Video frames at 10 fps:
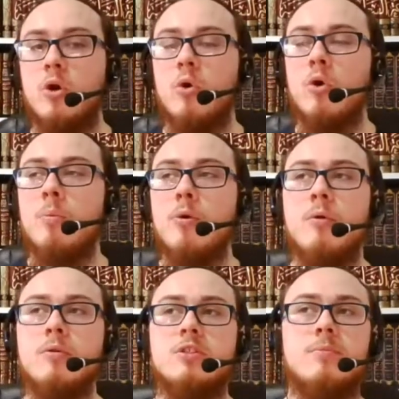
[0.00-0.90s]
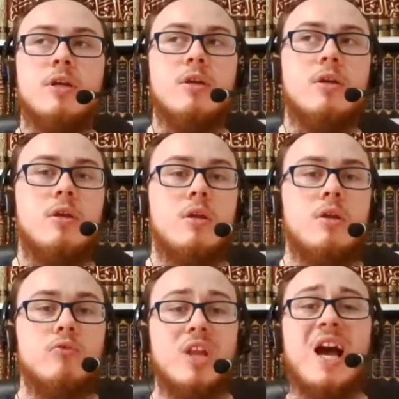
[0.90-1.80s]
hope, ultimate
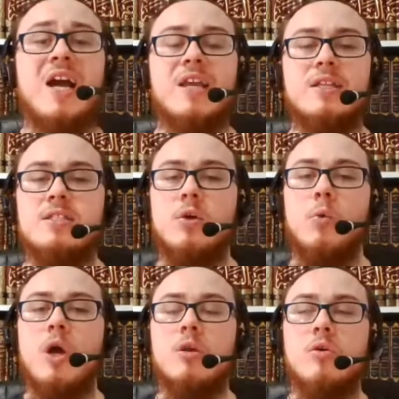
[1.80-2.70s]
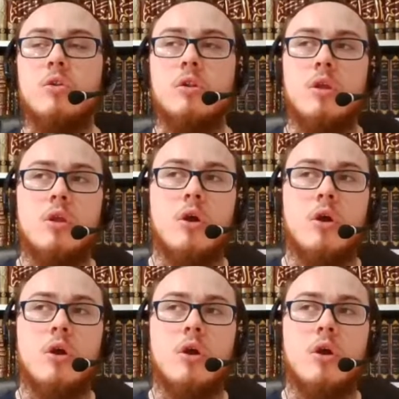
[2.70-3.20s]
reliance, tawakkul,